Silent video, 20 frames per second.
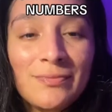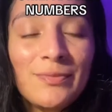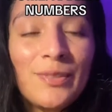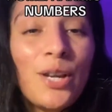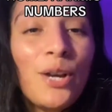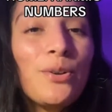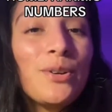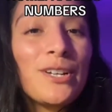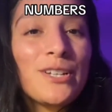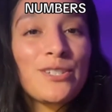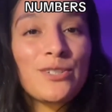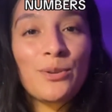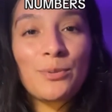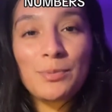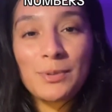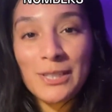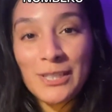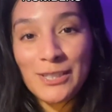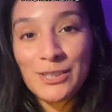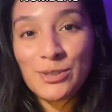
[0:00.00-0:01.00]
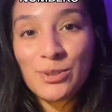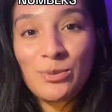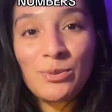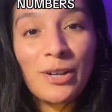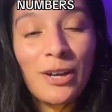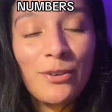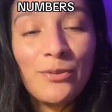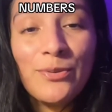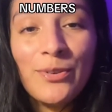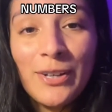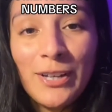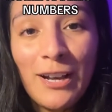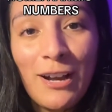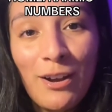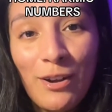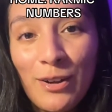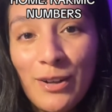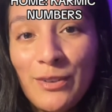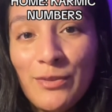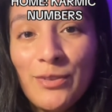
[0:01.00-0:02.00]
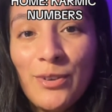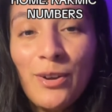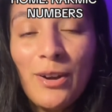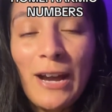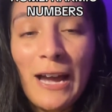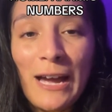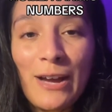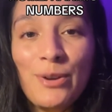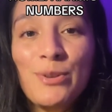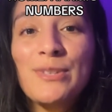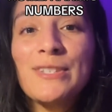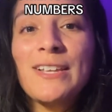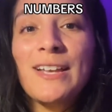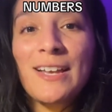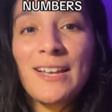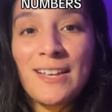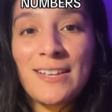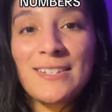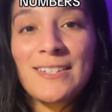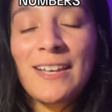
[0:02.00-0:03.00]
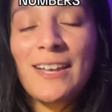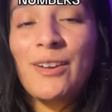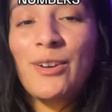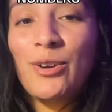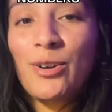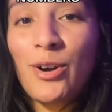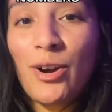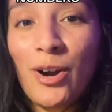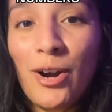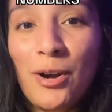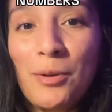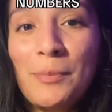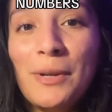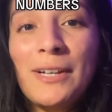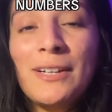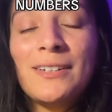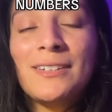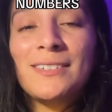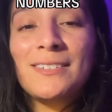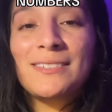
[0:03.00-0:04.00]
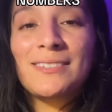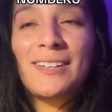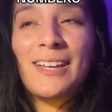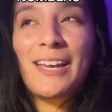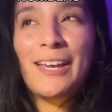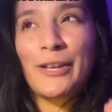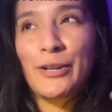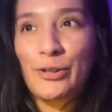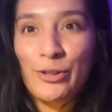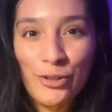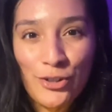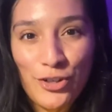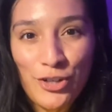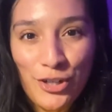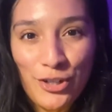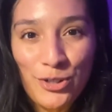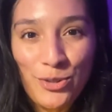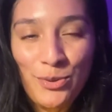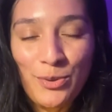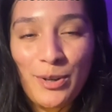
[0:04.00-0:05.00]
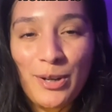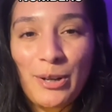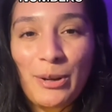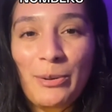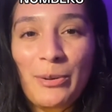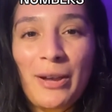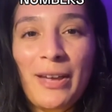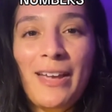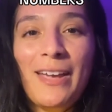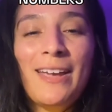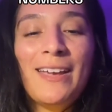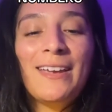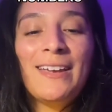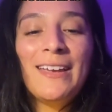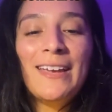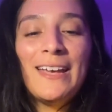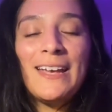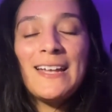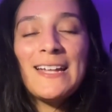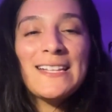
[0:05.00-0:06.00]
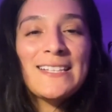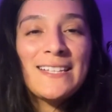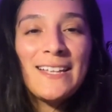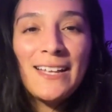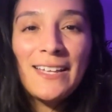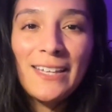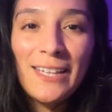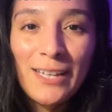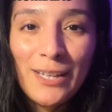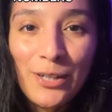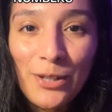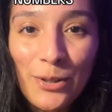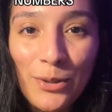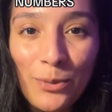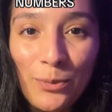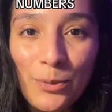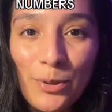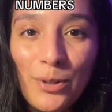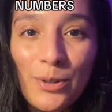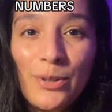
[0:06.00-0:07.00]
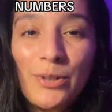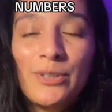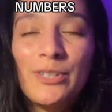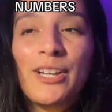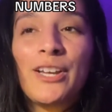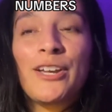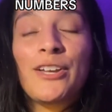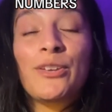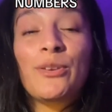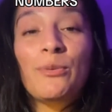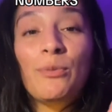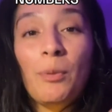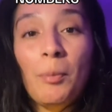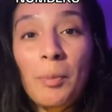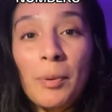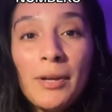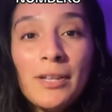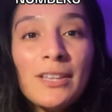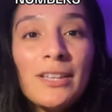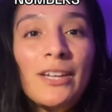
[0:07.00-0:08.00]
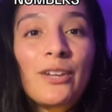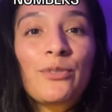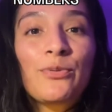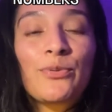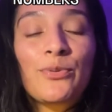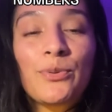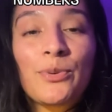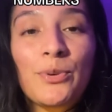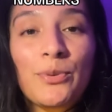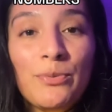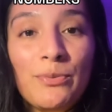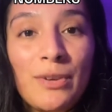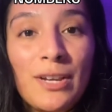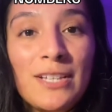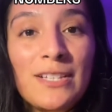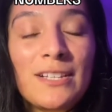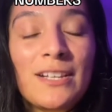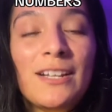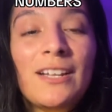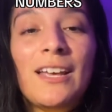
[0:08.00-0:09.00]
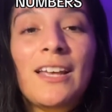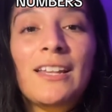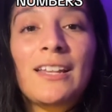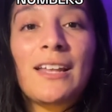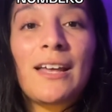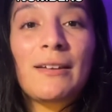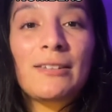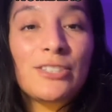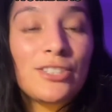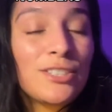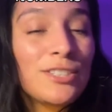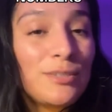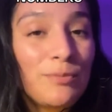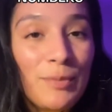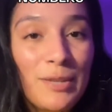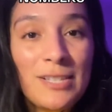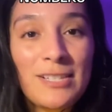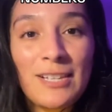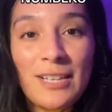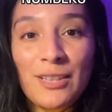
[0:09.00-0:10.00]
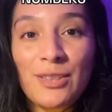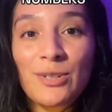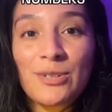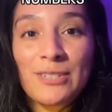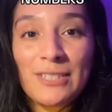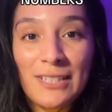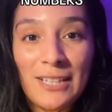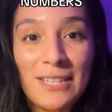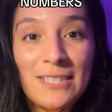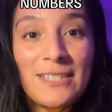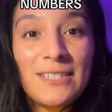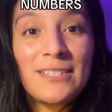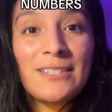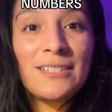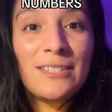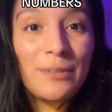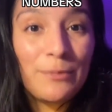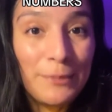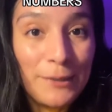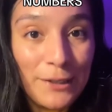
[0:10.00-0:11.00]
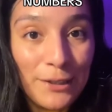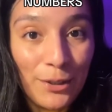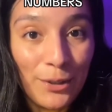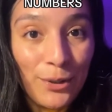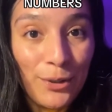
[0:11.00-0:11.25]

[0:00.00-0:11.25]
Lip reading: Okay, so please do not freak out if your house has a karmic energy to it, okay? It's not the end of the world. You were put there for a reason, and that just means that there's lessons to be learned.